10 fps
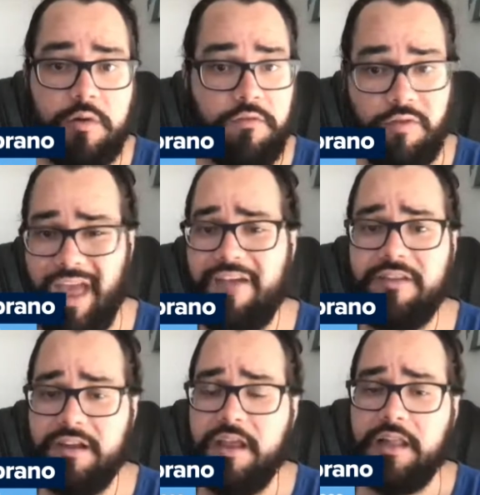And if you
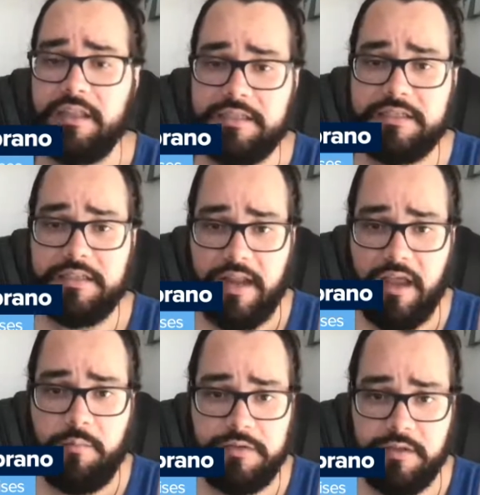haven't listened to
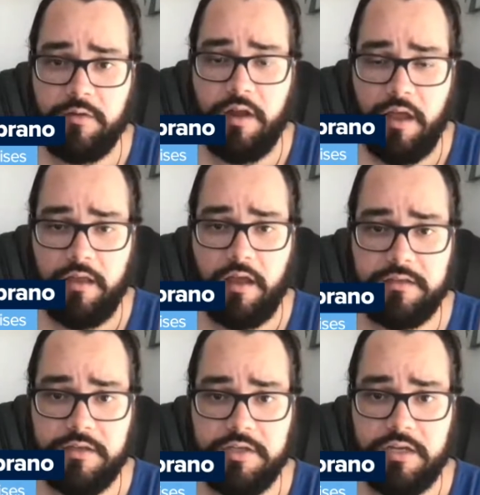that episode, I
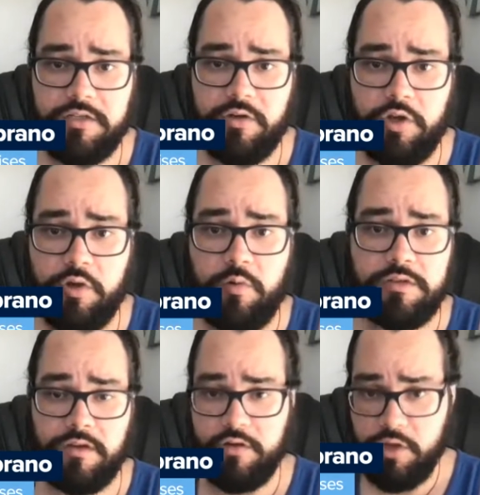suggest you do.
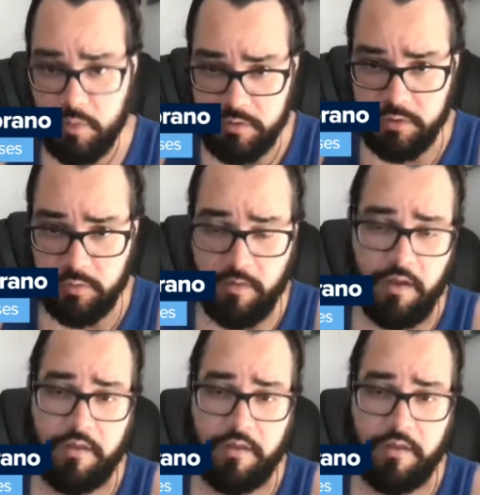It's on YouTube.